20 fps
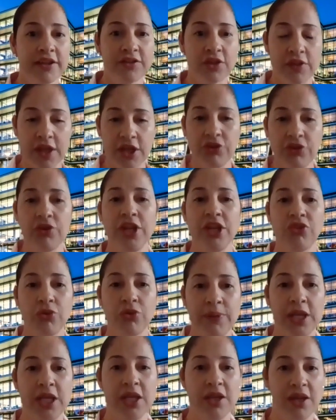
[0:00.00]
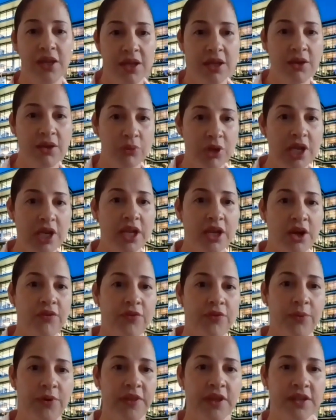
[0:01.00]
So then you need to be uh, uh really
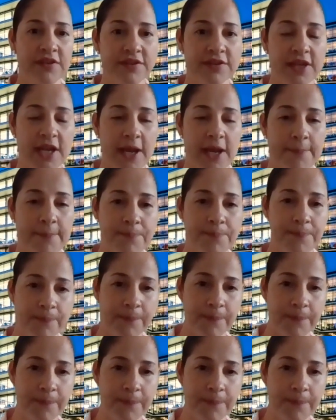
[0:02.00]
careful with it. Yeah.